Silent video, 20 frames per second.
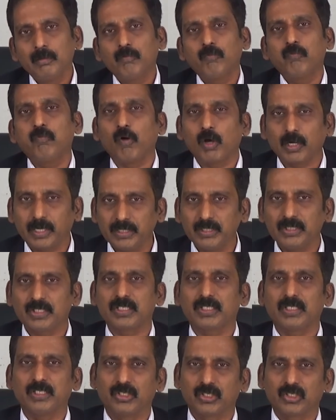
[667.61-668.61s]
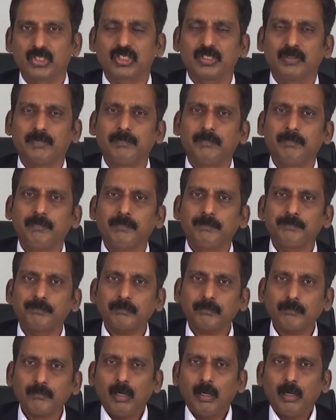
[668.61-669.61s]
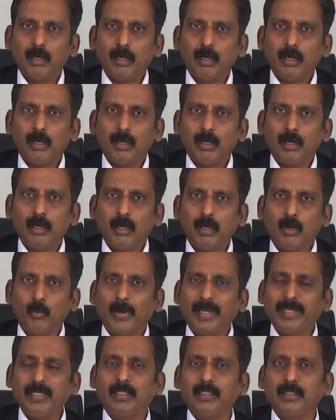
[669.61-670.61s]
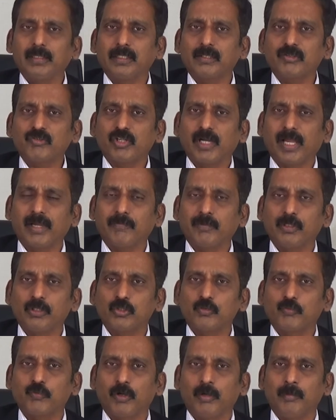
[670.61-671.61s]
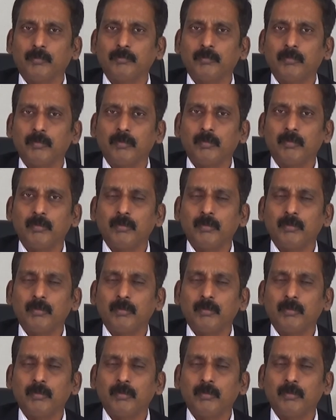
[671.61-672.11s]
For instance, a vehicle that travels from,